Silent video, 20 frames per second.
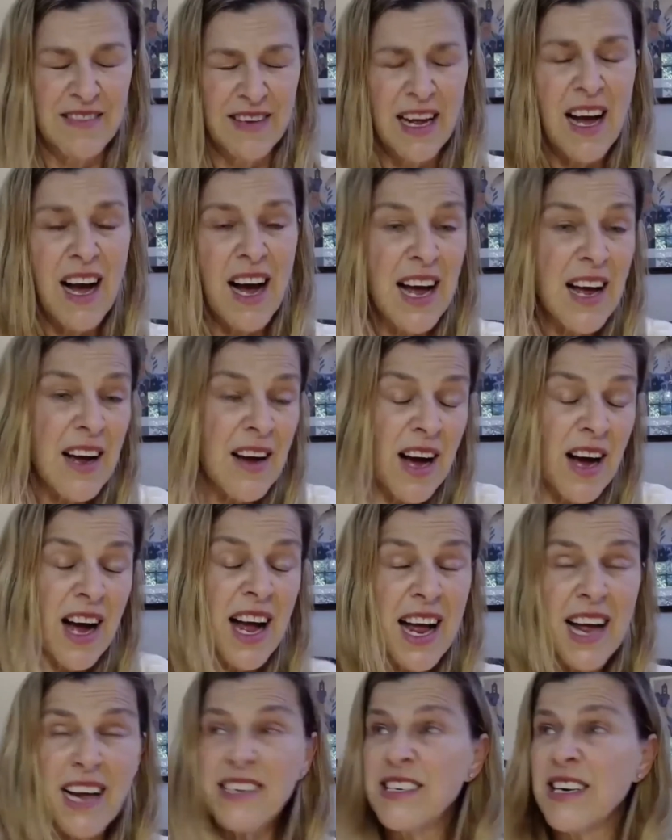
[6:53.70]

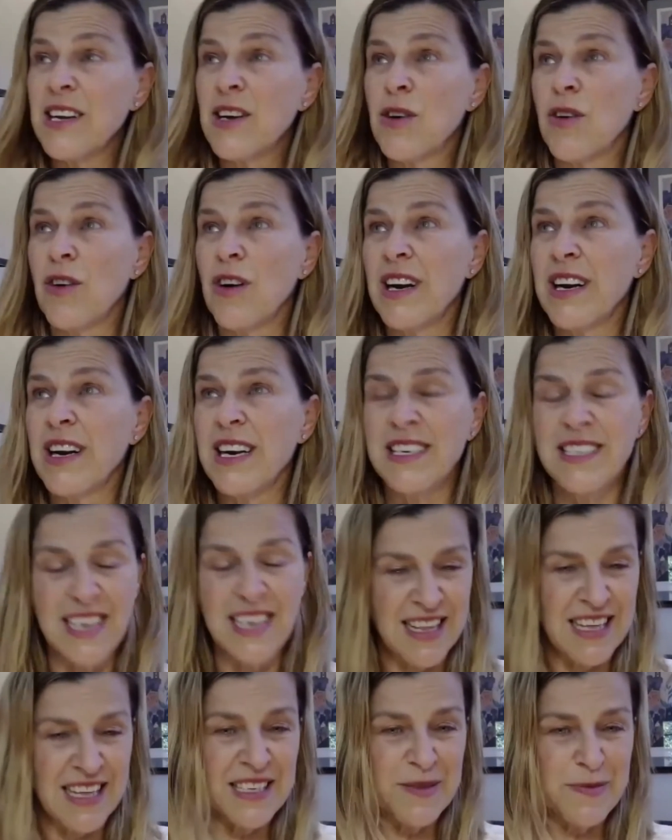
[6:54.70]
I actually call it a
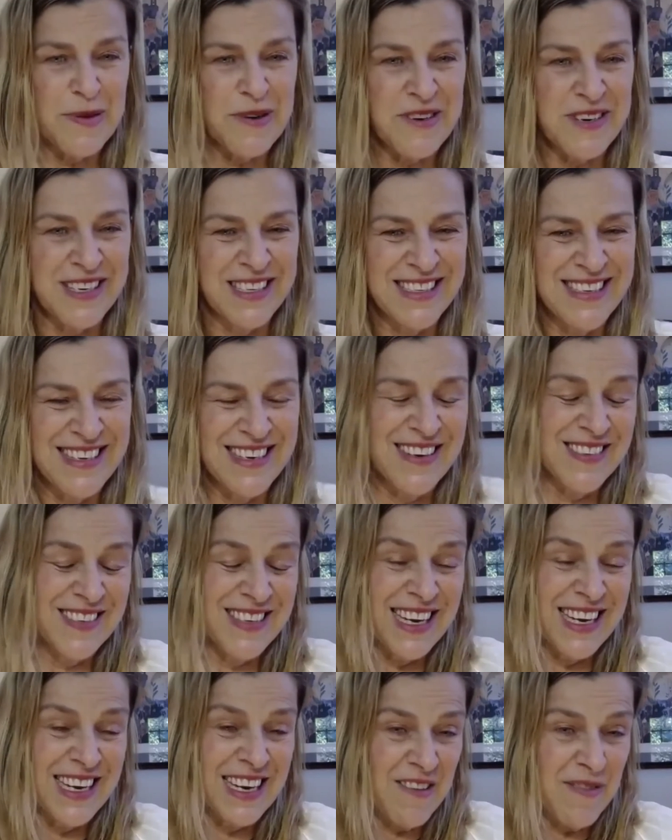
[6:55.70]
death experience, because
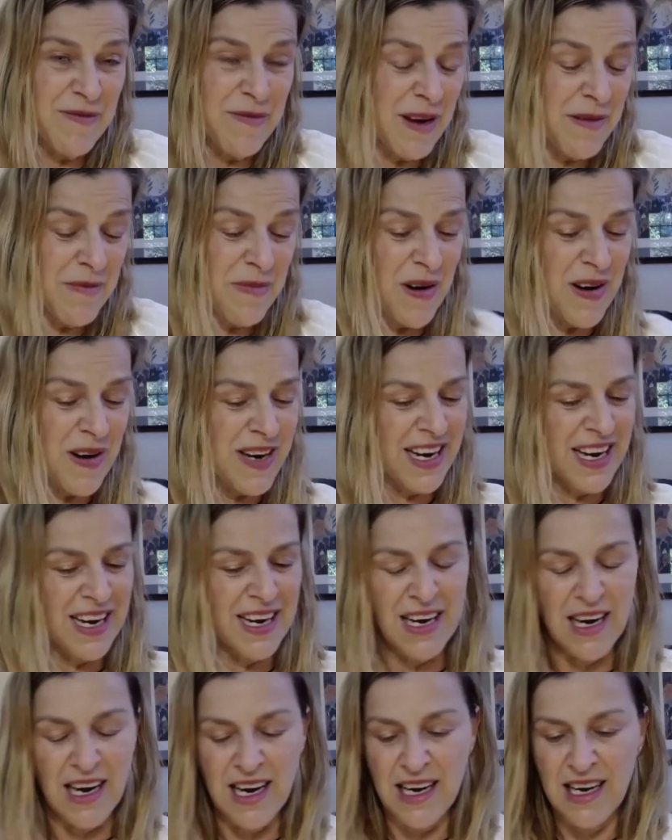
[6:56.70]
I left my body and
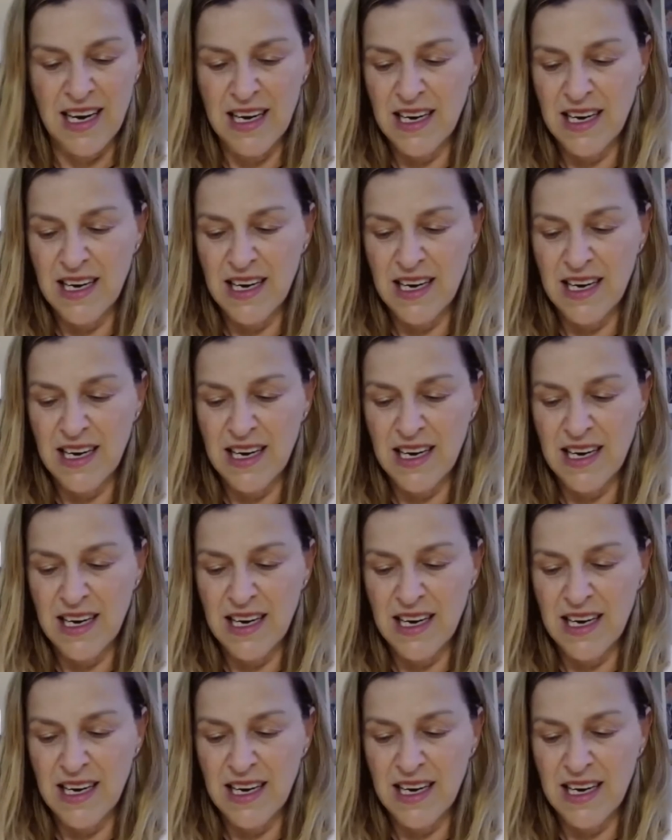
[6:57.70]
I...